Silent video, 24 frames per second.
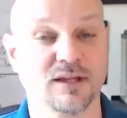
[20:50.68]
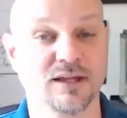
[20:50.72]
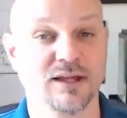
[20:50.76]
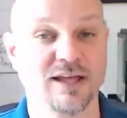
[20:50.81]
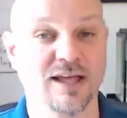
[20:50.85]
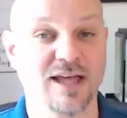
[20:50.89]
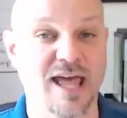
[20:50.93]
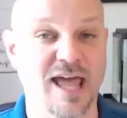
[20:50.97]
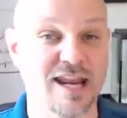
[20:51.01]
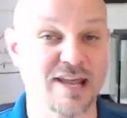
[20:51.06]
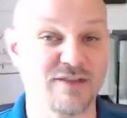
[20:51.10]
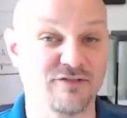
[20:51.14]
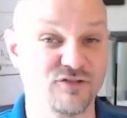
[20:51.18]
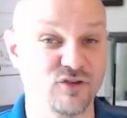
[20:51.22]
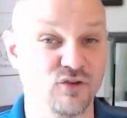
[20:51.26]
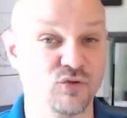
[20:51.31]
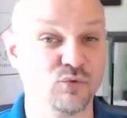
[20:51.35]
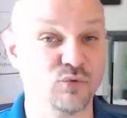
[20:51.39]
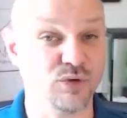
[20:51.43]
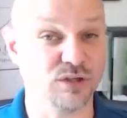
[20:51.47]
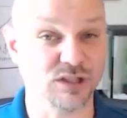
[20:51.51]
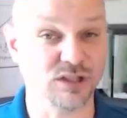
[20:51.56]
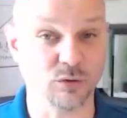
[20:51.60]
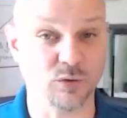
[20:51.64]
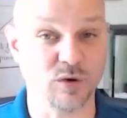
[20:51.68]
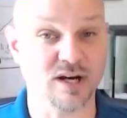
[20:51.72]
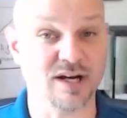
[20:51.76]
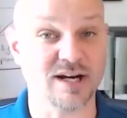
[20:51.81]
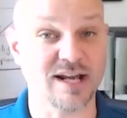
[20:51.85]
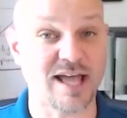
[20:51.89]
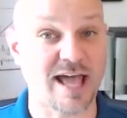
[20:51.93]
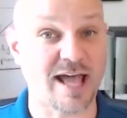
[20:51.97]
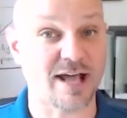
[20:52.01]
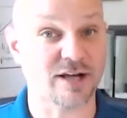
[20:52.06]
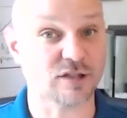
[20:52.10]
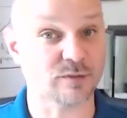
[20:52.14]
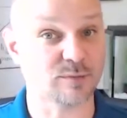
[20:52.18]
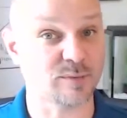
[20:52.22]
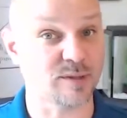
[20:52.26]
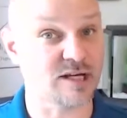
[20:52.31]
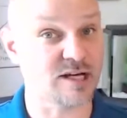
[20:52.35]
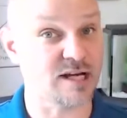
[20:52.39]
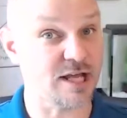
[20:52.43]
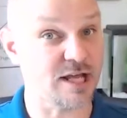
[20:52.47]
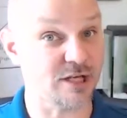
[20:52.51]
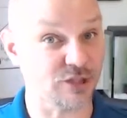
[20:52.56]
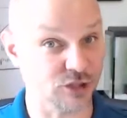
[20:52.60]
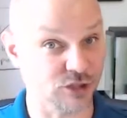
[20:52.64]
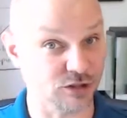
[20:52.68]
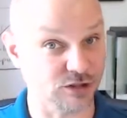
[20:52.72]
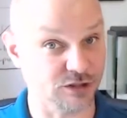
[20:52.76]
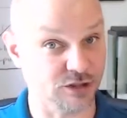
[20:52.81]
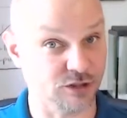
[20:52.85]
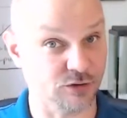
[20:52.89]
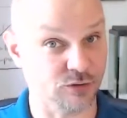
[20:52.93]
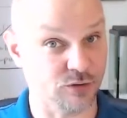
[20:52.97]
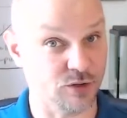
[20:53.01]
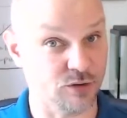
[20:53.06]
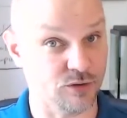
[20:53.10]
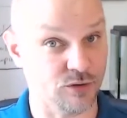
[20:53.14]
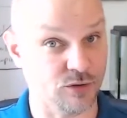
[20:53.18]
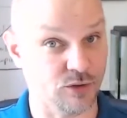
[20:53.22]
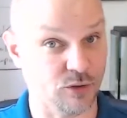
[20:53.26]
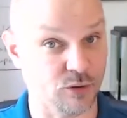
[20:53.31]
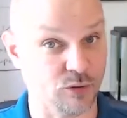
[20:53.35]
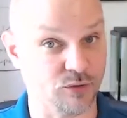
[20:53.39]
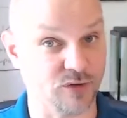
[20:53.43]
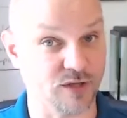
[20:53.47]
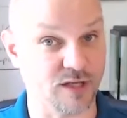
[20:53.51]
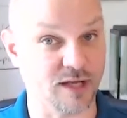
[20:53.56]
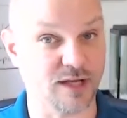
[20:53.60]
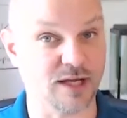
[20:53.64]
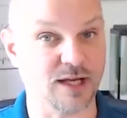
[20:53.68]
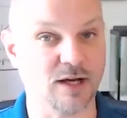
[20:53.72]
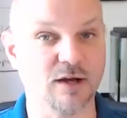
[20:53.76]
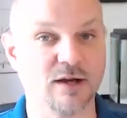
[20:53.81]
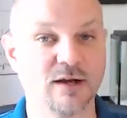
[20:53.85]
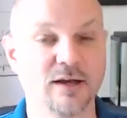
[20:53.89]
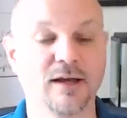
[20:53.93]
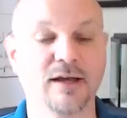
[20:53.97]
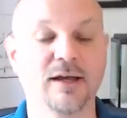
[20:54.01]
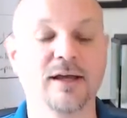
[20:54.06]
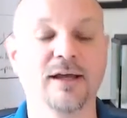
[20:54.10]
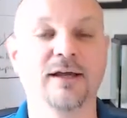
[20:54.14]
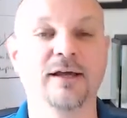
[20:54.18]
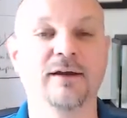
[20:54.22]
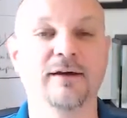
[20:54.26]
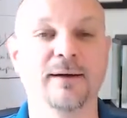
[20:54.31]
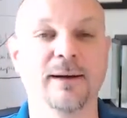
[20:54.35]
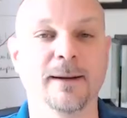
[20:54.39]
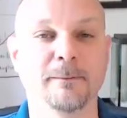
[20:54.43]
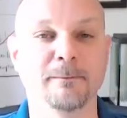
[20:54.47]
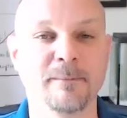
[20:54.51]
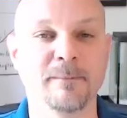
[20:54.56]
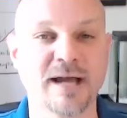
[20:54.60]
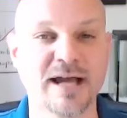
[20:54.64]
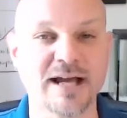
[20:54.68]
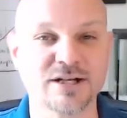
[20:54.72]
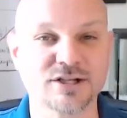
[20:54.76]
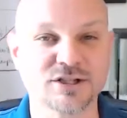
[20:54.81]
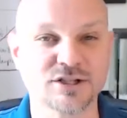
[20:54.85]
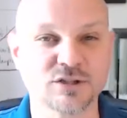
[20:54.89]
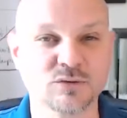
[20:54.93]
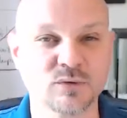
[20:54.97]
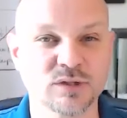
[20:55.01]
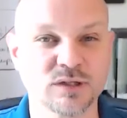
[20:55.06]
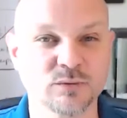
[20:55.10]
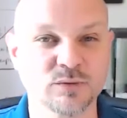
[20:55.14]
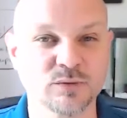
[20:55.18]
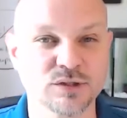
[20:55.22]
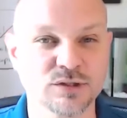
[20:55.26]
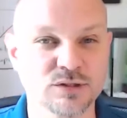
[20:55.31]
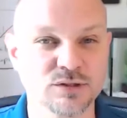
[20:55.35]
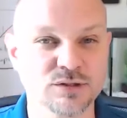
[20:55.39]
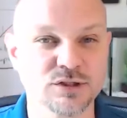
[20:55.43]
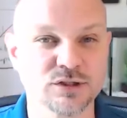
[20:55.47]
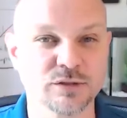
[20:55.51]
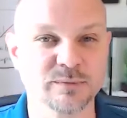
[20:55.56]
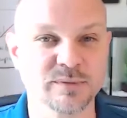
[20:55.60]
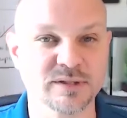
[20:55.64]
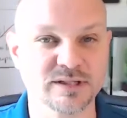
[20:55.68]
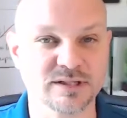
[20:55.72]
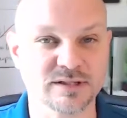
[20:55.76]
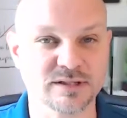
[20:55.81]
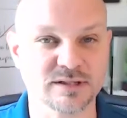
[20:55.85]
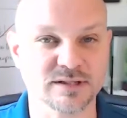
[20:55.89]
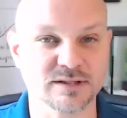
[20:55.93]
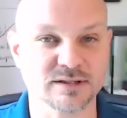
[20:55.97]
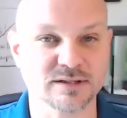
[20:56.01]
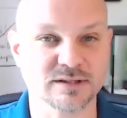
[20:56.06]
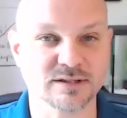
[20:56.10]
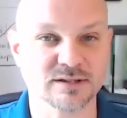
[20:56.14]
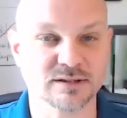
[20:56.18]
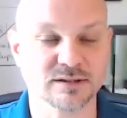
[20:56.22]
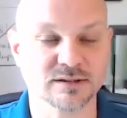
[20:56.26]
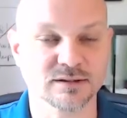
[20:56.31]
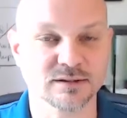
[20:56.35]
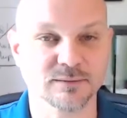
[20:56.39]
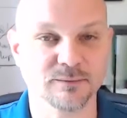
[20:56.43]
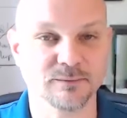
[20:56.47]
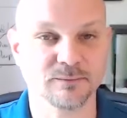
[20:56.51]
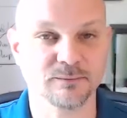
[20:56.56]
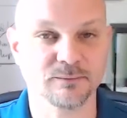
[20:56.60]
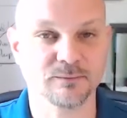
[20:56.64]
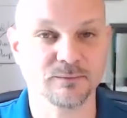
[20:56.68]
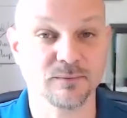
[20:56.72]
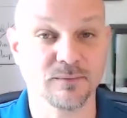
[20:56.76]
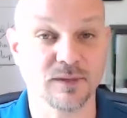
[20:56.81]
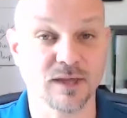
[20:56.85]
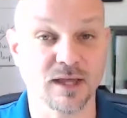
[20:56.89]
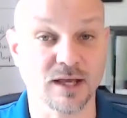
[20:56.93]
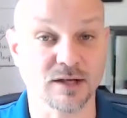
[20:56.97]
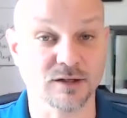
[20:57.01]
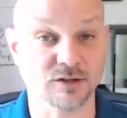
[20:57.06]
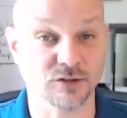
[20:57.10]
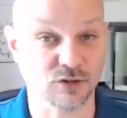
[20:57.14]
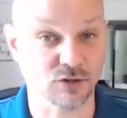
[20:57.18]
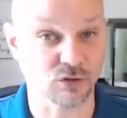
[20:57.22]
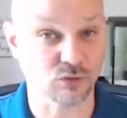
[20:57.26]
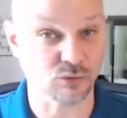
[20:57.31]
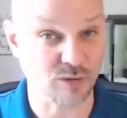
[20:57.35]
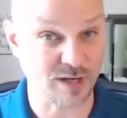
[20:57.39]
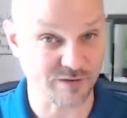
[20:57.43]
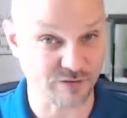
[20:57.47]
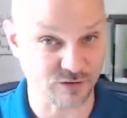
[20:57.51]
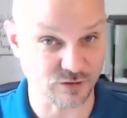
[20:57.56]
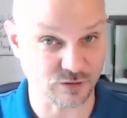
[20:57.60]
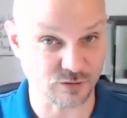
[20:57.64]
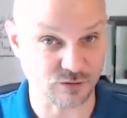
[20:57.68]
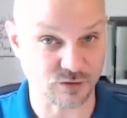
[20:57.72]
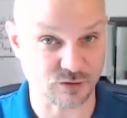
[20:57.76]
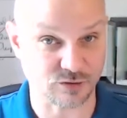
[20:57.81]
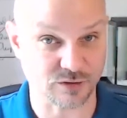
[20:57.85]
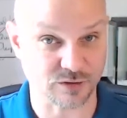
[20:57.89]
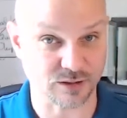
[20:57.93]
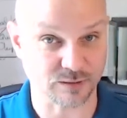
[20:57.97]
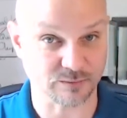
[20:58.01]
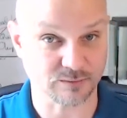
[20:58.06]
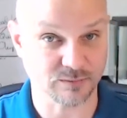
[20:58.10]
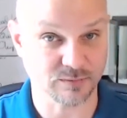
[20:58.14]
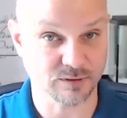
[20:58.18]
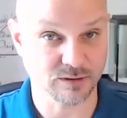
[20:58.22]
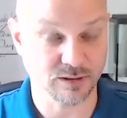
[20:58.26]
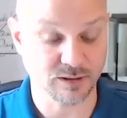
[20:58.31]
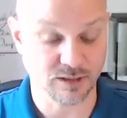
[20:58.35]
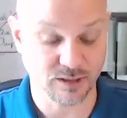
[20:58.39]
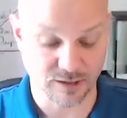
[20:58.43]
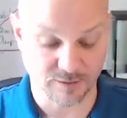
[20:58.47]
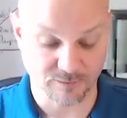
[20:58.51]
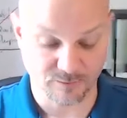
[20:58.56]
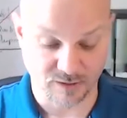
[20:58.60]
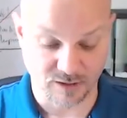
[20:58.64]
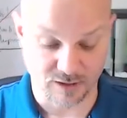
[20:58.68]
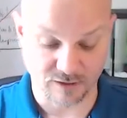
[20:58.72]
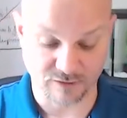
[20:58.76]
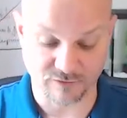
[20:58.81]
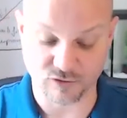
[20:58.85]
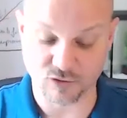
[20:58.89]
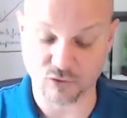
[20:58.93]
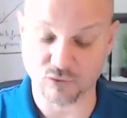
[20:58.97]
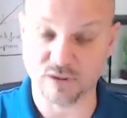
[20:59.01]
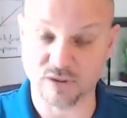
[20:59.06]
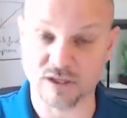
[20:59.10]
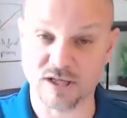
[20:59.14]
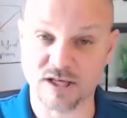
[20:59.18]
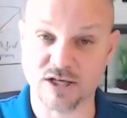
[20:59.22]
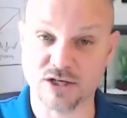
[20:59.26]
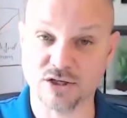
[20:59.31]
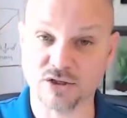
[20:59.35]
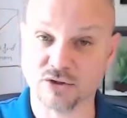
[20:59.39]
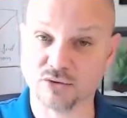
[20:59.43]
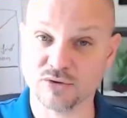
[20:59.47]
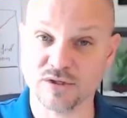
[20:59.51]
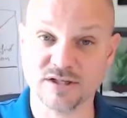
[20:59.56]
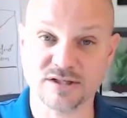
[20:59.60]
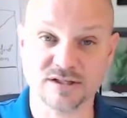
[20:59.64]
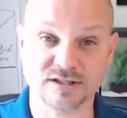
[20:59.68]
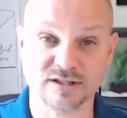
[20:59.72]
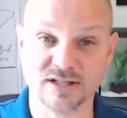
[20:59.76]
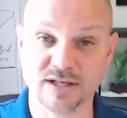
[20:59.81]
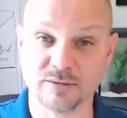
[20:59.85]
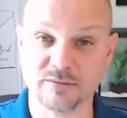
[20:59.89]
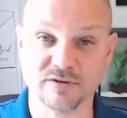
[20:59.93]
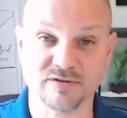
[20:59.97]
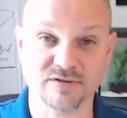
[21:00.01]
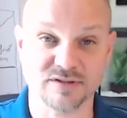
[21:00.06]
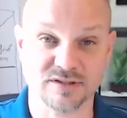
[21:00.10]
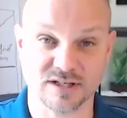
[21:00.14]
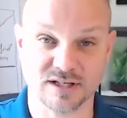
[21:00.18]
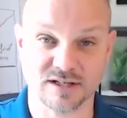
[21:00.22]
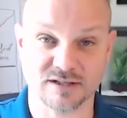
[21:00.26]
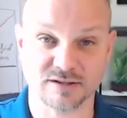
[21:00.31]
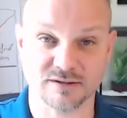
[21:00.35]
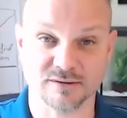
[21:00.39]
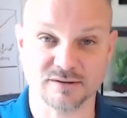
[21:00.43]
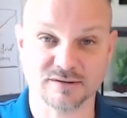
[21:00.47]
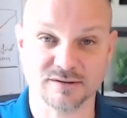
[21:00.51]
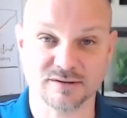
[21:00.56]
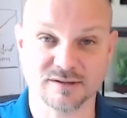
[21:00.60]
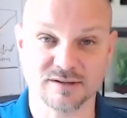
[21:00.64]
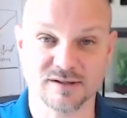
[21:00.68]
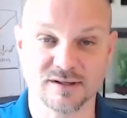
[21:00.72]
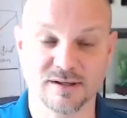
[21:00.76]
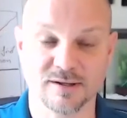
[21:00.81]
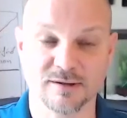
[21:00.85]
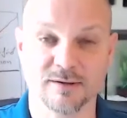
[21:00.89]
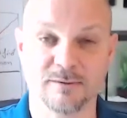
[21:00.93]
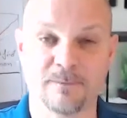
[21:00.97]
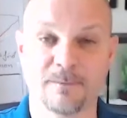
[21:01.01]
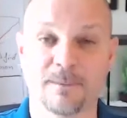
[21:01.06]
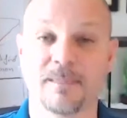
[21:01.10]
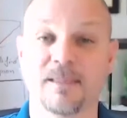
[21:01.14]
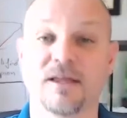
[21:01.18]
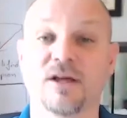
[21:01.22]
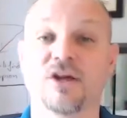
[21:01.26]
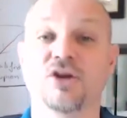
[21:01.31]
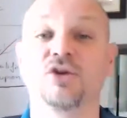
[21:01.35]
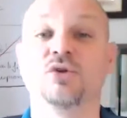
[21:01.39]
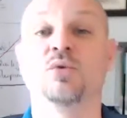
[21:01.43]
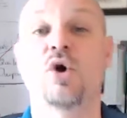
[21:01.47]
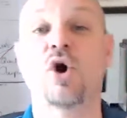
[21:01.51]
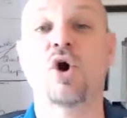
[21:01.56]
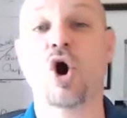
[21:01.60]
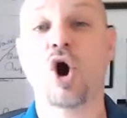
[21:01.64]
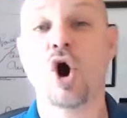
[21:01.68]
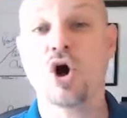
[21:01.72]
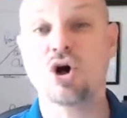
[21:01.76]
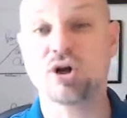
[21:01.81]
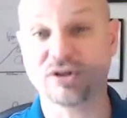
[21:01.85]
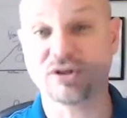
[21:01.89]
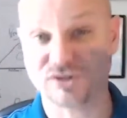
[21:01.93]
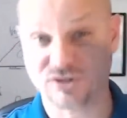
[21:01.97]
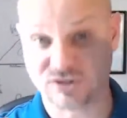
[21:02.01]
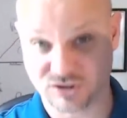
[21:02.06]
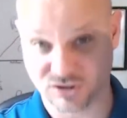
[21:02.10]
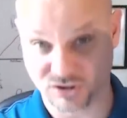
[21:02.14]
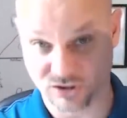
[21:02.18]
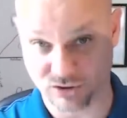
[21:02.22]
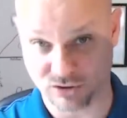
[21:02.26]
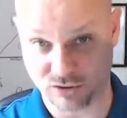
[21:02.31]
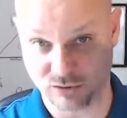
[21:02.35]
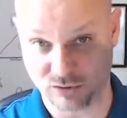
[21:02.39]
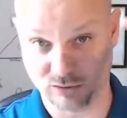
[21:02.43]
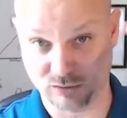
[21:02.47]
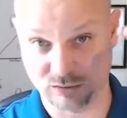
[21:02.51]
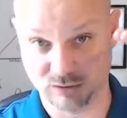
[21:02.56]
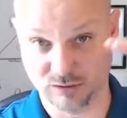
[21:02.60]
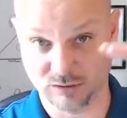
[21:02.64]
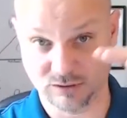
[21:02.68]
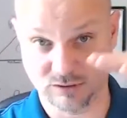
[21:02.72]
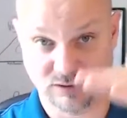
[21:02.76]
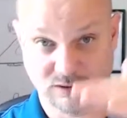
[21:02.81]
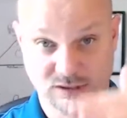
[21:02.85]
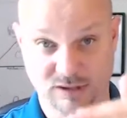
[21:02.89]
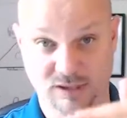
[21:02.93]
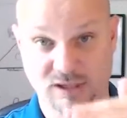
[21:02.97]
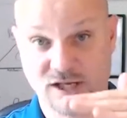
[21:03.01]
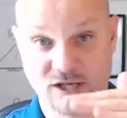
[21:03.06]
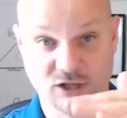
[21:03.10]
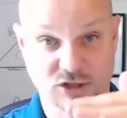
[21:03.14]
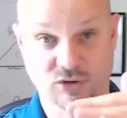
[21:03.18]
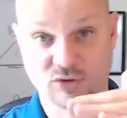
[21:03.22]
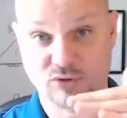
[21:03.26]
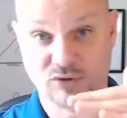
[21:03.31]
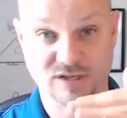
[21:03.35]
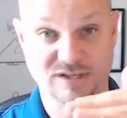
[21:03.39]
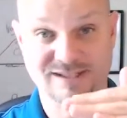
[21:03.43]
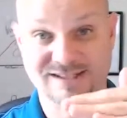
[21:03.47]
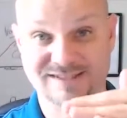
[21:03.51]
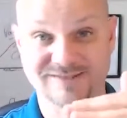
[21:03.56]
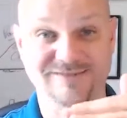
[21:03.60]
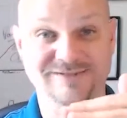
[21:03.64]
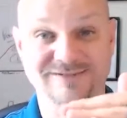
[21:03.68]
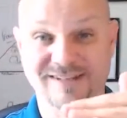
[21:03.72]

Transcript: And if you really wanted to exponentially grow the whole thing, imagine what it would do to your business and to your revenue stream if you increase the number of sales, you also increase the